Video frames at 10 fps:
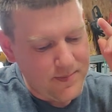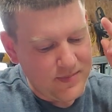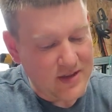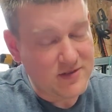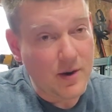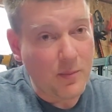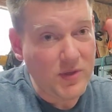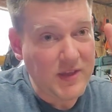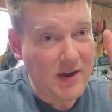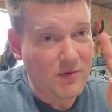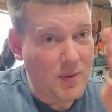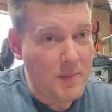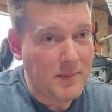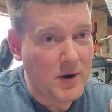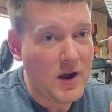That's the number one thing.
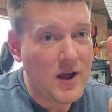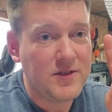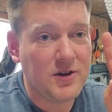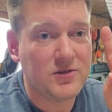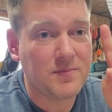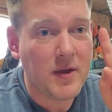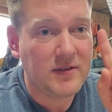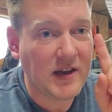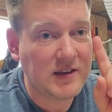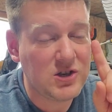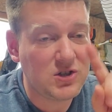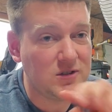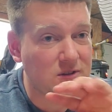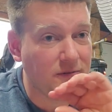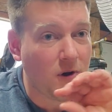Remember, there's
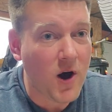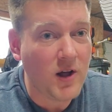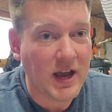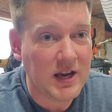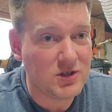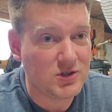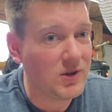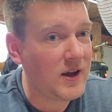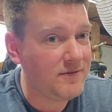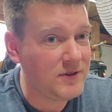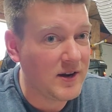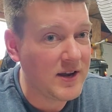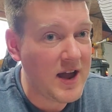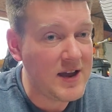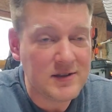technicians of all ages. You'll have young
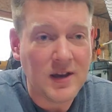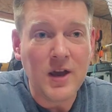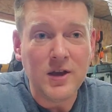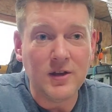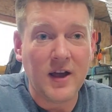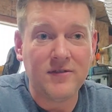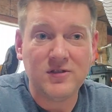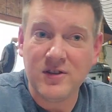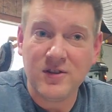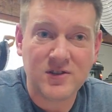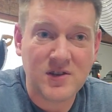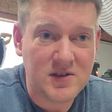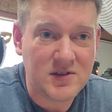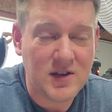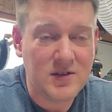guys, you'll have senior
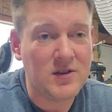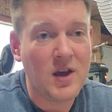citizens,